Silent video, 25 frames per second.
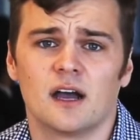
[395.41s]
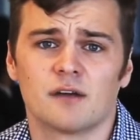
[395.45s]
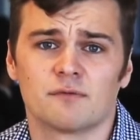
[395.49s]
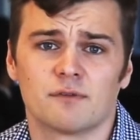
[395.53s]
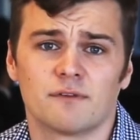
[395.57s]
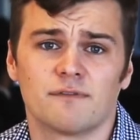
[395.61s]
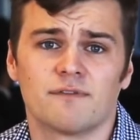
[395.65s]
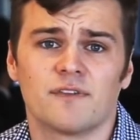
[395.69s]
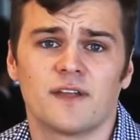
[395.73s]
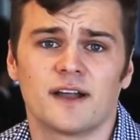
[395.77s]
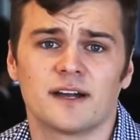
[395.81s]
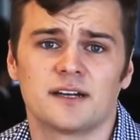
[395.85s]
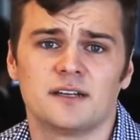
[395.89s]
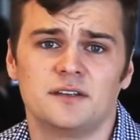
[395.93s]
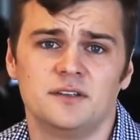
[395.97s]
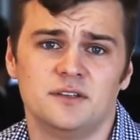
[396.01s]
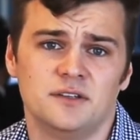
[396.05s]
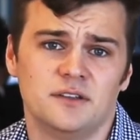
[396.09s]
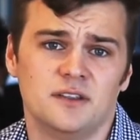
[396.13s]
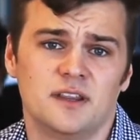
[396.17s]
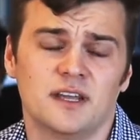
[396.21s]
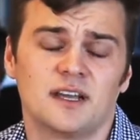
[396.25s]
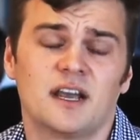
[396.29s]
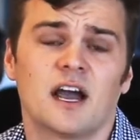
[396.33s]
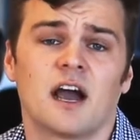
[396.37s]
reflect
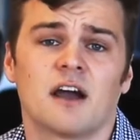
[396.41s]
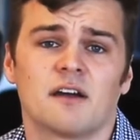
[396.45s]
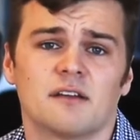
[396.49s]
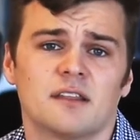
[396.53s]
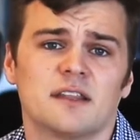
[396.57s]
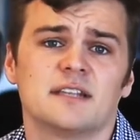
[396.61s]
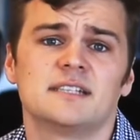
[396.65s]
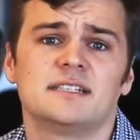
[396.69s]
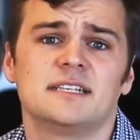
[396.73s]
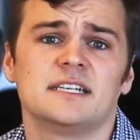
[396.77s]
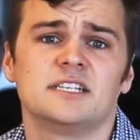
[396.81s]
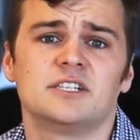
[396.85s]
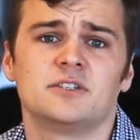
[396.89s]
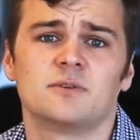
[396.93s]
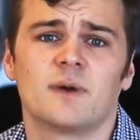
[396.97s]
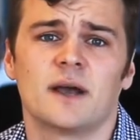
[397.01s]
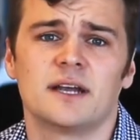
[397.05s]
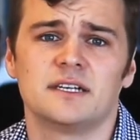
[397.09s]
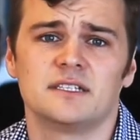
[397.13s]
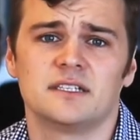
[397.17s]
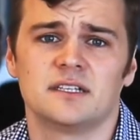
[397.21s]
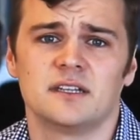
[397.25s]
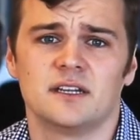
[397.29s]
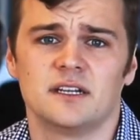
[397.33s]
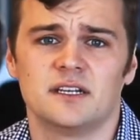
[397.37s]
the
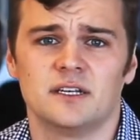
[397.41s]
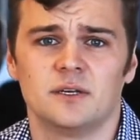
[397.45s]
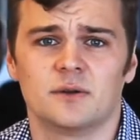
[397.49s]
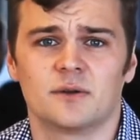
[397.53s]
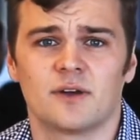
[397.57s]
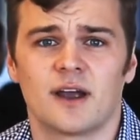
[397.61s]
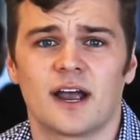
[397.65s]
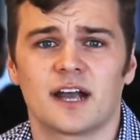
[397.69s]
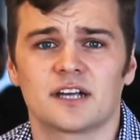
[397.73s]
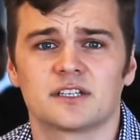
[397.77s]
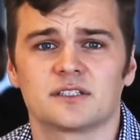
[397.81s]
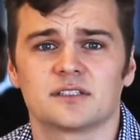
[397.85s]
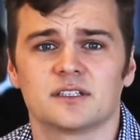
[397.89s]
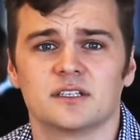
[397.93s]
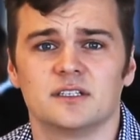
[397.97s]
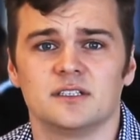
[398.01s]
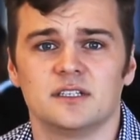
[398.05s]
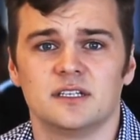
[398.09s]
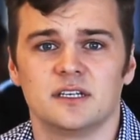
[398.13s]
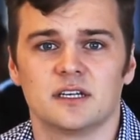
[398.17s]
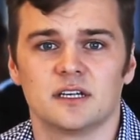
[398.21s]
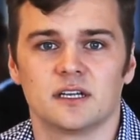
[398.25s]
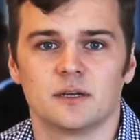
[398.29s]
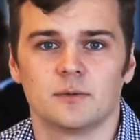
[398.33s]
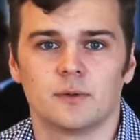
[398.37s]
situation that you are actually
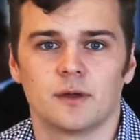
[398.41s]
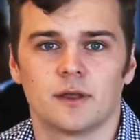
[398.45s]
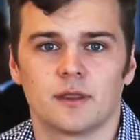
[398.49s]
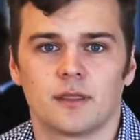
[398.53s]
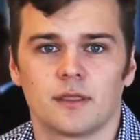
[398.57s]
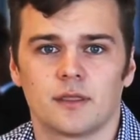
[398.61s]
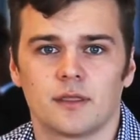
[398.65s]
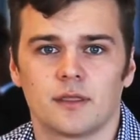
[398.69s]
dealing with.